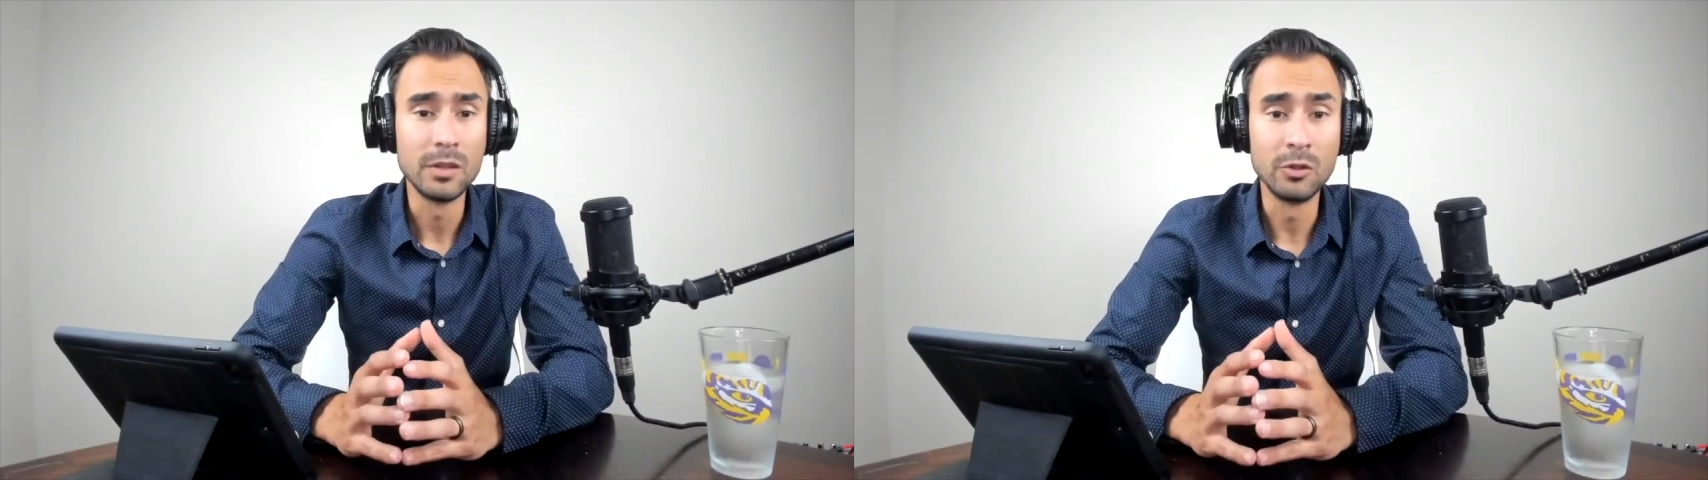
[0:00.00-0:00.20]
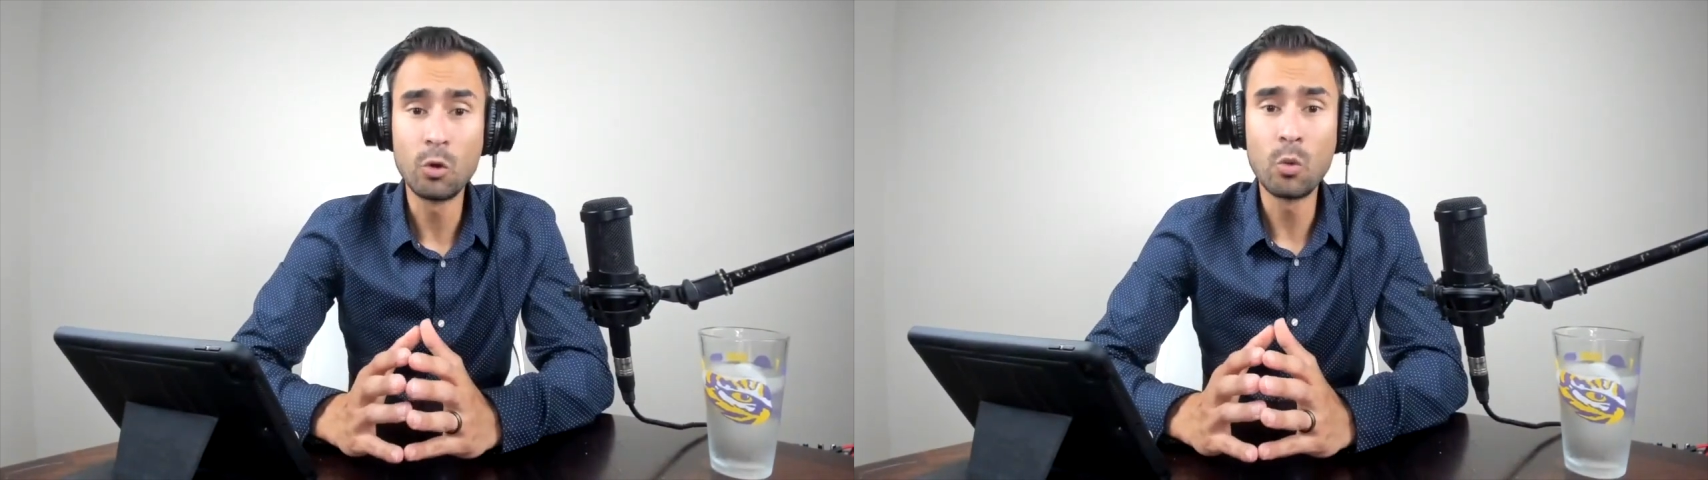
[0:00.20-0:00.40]

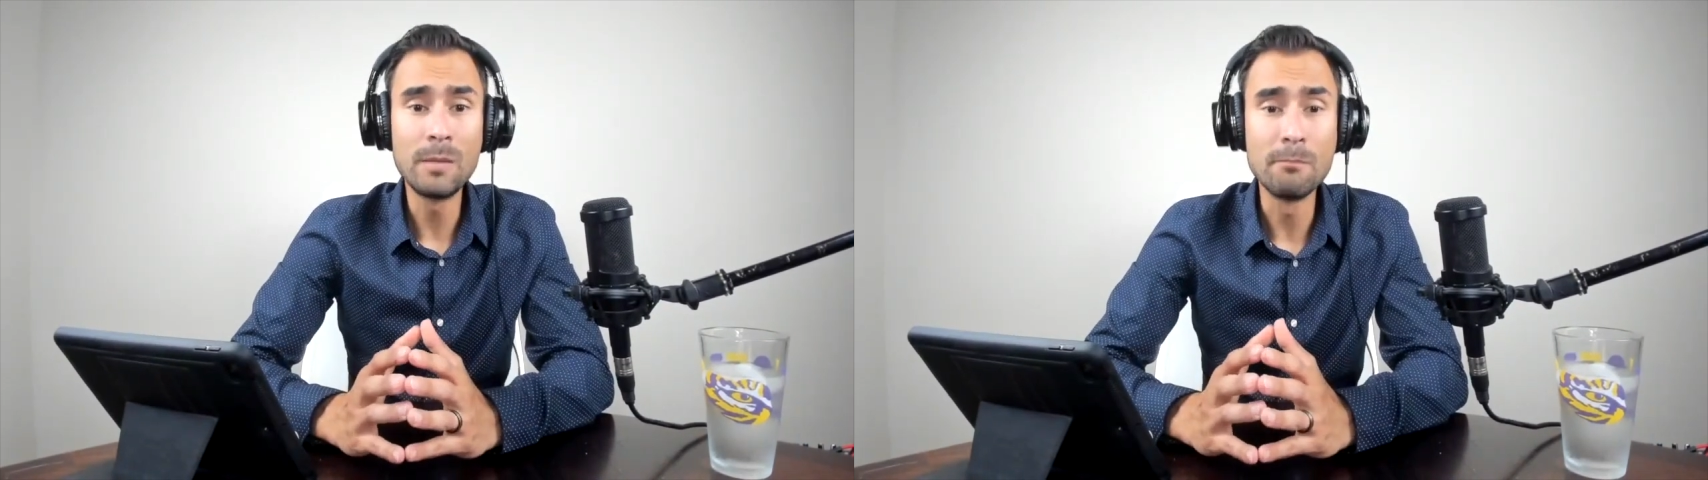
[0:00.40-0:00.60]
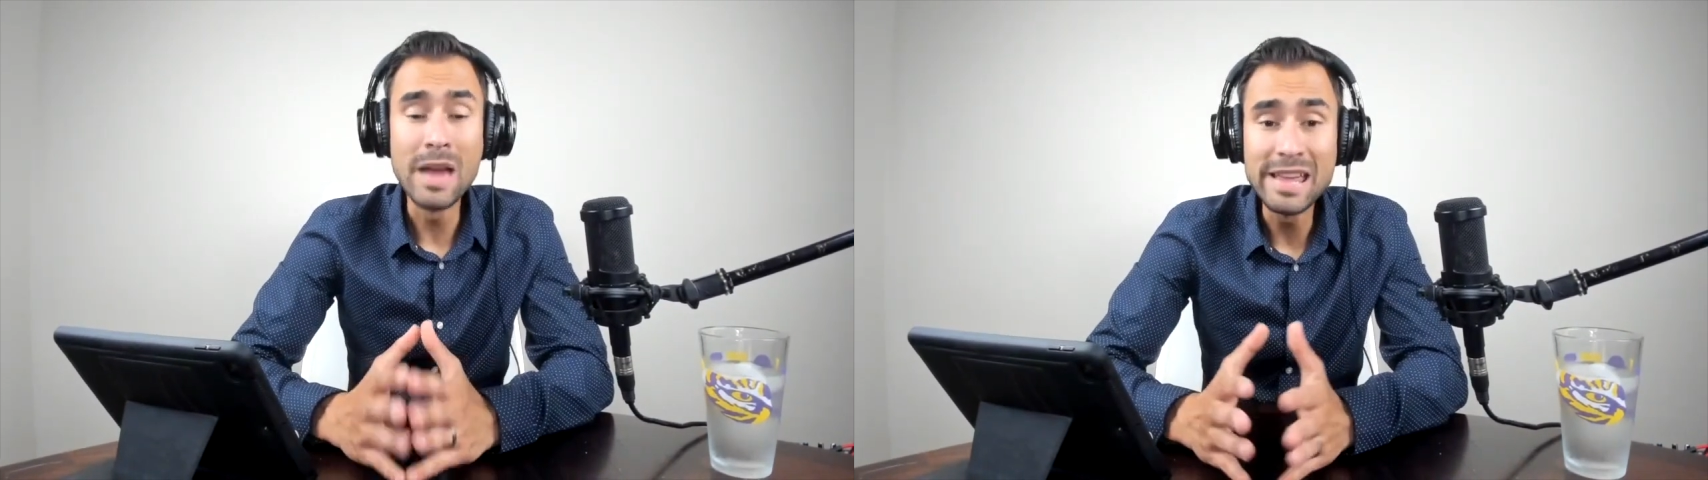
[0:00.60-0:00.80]
you'll
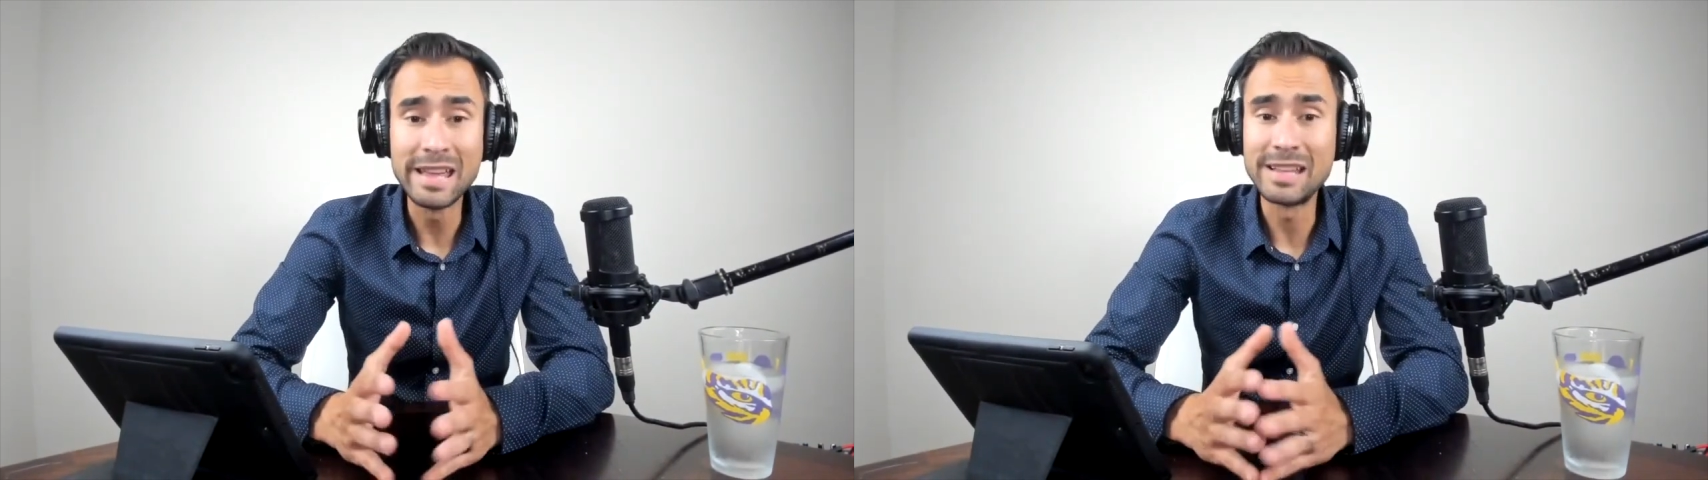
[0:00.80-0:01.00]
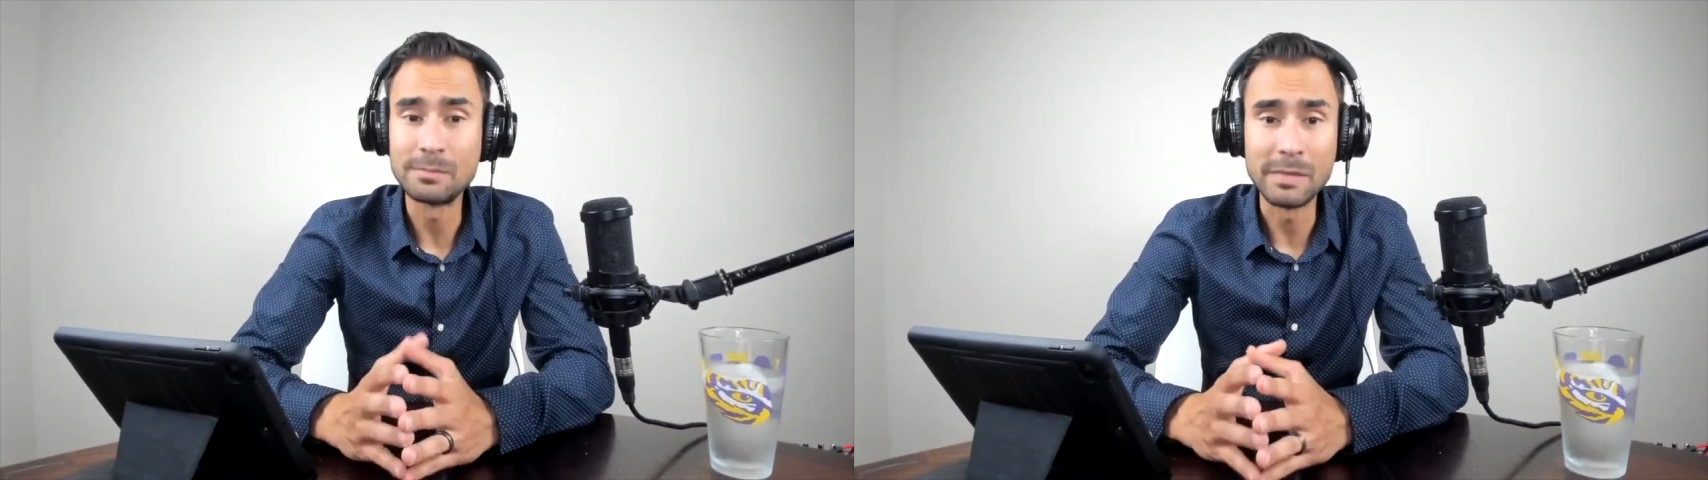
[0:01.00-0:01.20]
quit making as